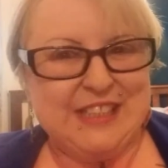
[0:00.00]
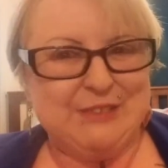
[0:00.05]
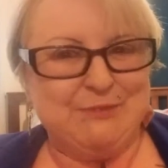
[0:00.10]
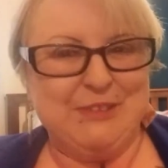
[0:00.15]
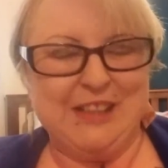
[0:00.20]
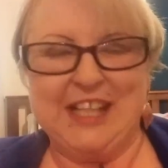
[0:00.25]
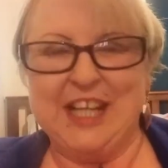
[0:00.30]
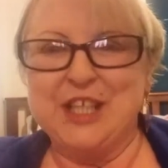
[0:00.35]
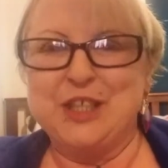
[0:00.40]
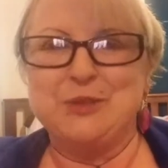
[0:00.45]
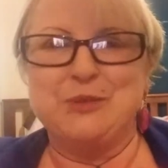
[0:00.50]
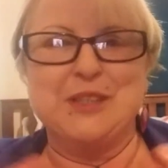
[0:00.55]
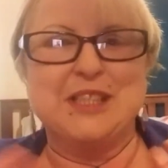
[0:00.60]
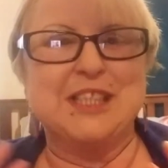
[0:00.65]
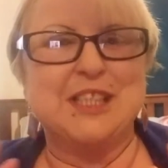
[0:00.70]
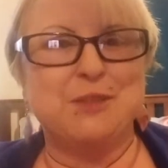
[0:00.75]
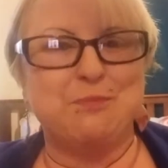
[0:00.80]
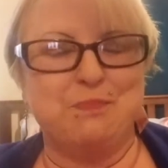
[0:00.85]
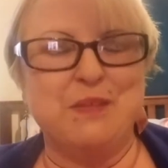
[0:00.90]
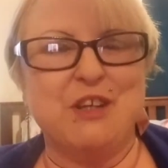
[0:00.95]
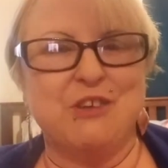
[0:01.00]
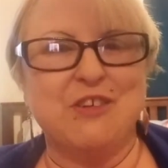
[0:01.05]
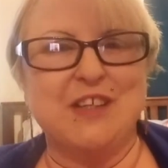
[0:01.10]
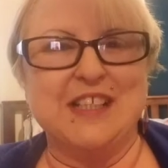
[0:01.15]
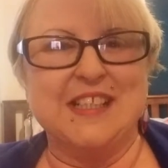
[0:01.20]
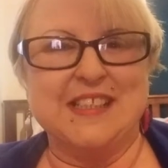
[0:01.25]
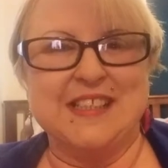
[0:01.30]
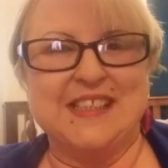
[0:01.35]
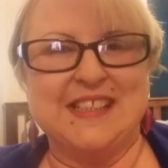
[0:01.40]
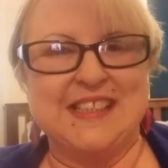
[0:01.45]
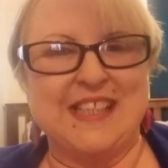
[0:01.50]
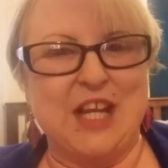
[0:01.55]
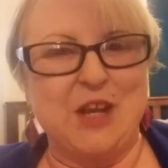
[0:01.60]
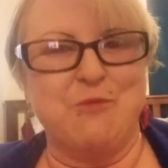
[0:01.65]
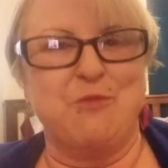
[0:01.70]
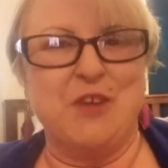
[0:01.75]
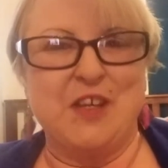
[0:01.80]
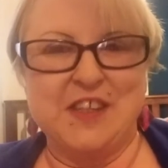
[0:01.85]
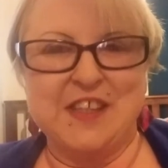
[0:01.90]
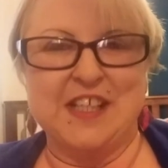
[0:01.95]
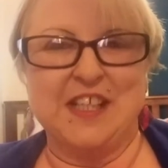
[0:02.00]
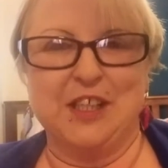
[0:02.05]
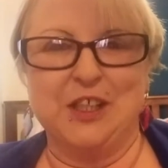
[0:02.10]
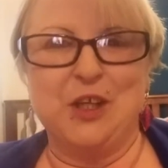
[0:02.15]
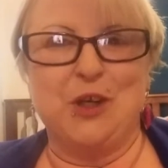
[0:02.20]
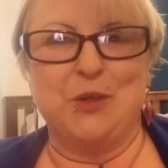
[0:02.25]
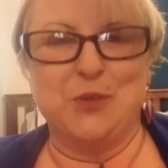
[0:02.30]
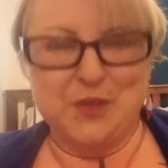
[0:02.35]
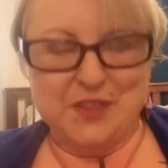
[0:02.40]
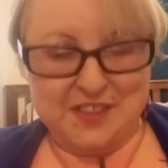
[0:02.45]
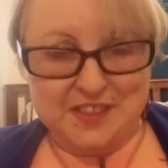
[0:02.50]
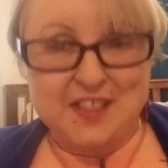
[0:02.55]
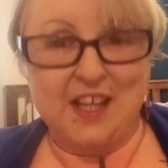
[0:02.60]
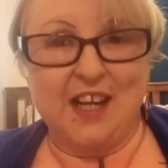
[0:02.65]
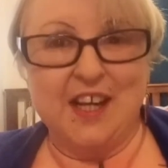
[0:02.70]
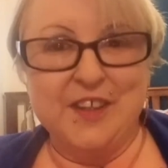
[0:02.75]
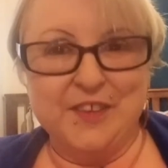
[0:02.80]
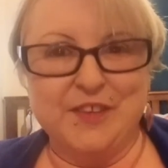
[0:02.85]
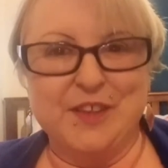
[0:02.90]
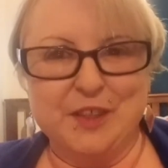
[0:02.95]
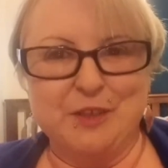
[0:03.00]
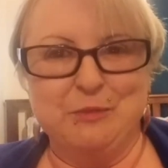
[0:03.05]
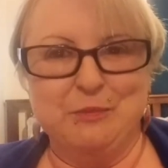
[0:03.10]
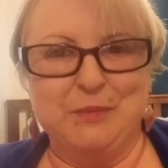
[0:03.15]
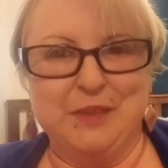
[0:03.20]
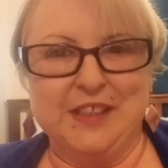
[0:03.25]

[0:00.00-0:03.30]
we get to experience everything alongside them.